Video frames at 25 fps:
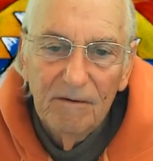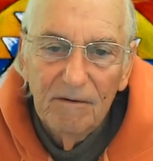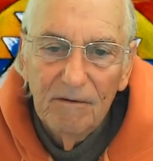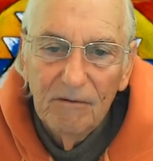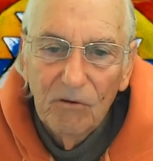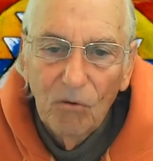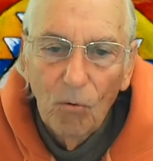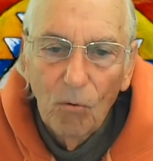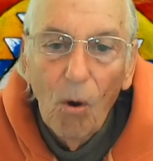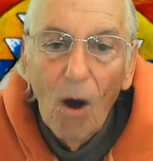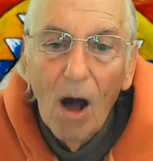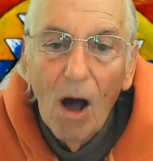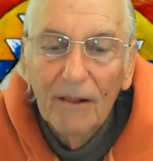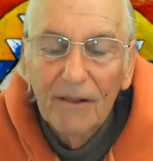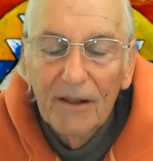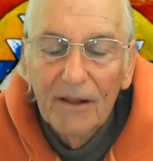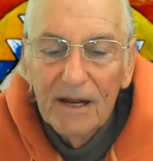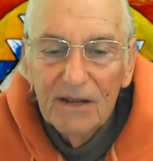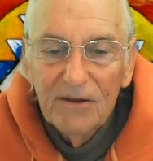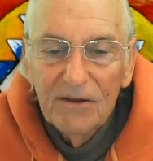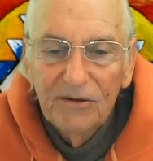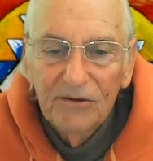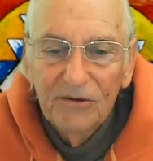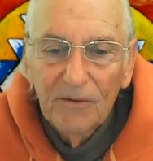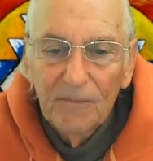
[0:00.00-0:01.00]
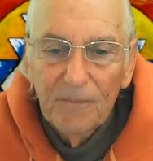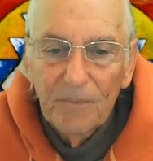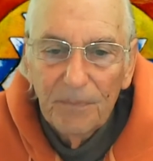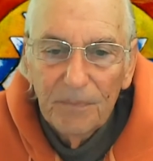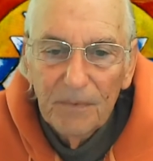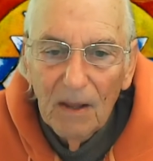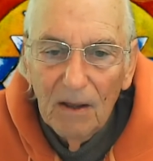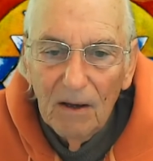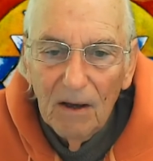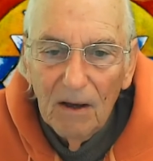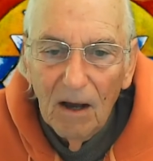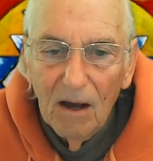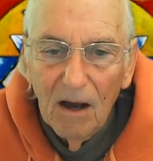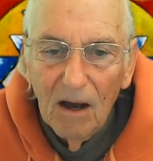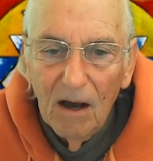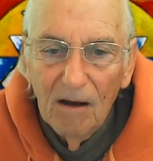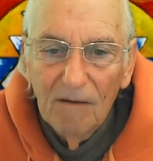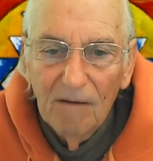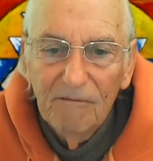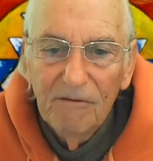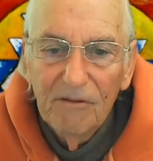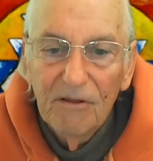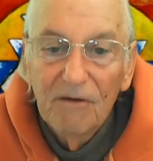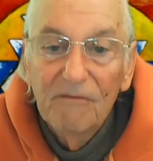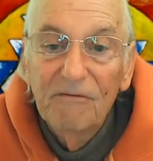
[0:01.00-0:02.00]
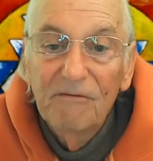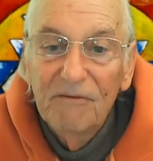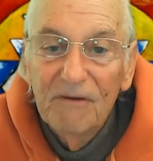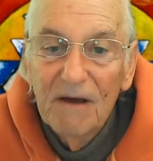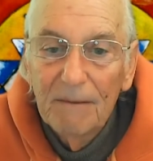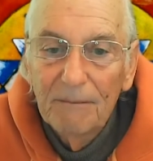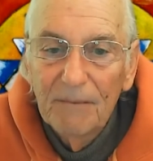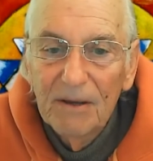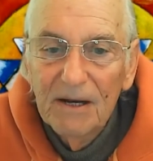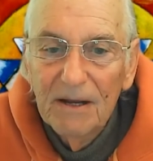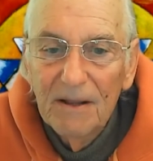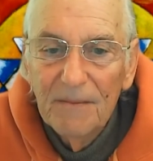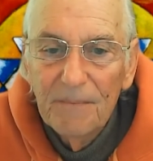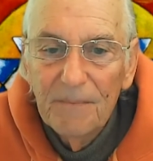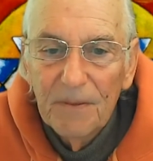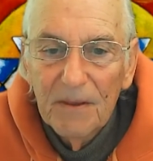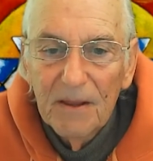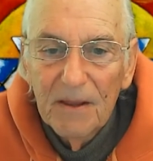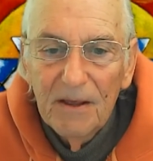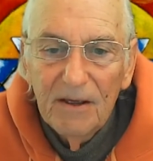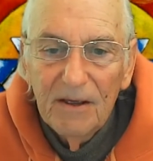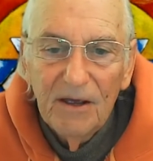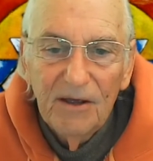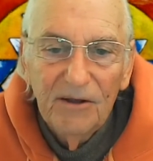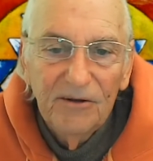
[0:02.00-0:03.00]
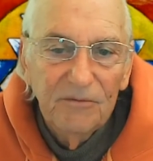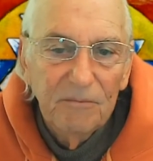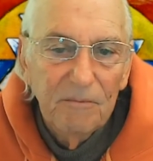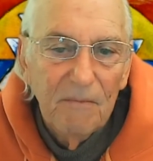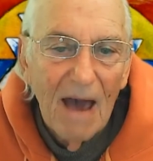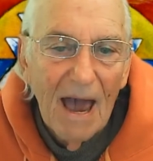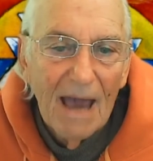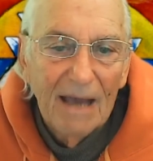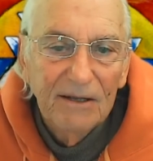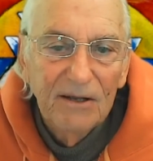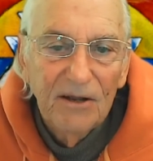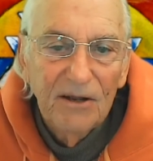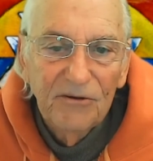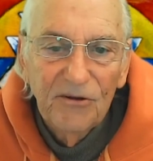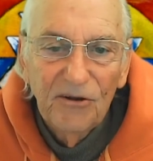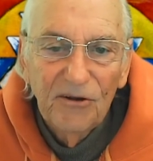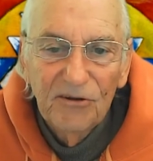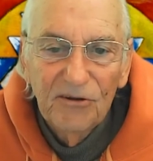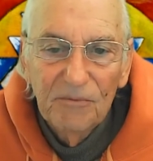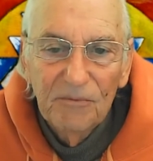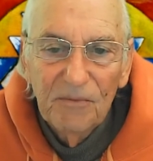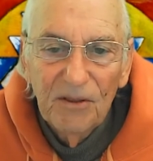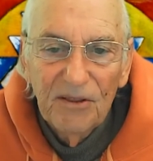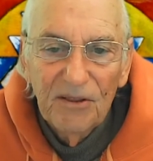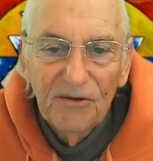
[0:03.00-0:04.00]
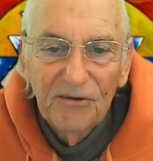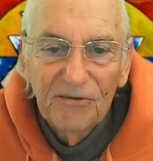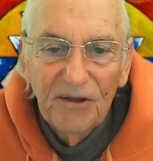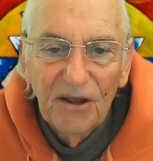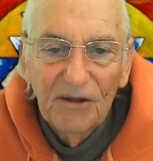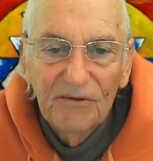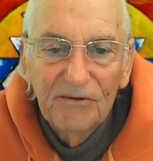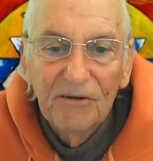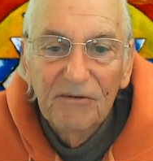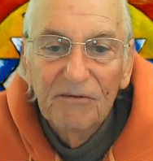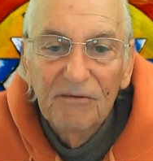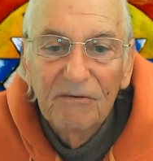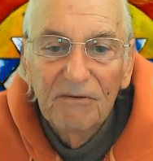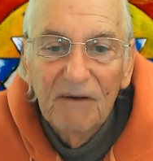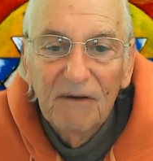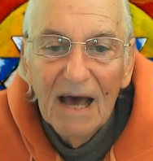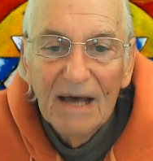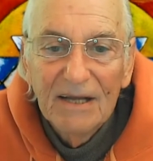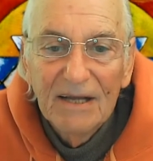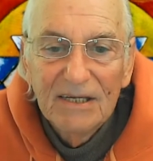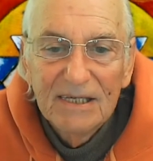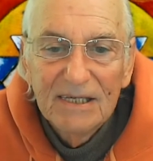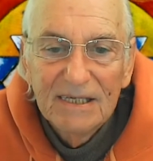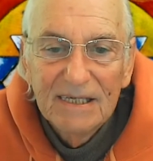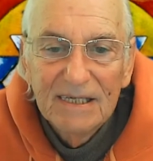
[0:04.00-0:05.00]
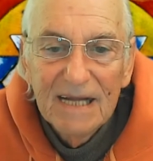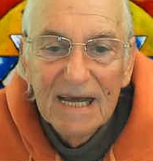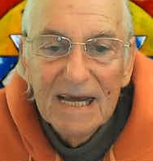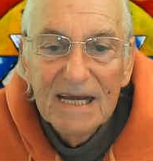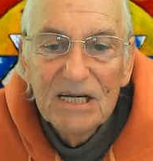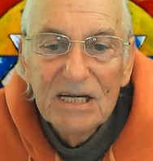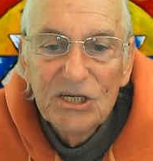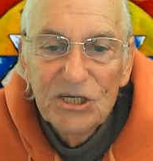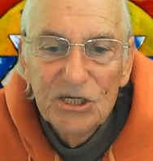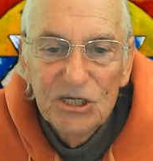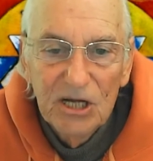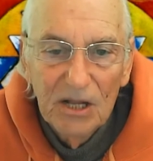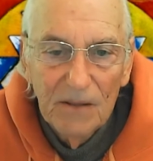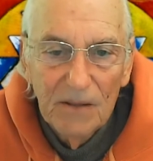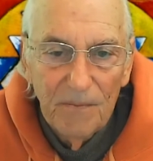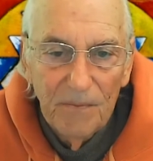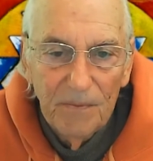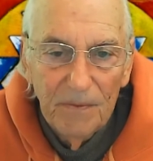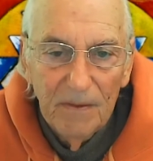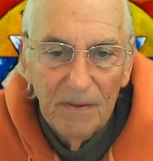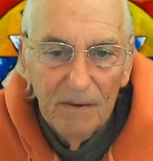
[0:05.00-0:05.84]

qualities of the feminine is magnetism in the sense of fascination,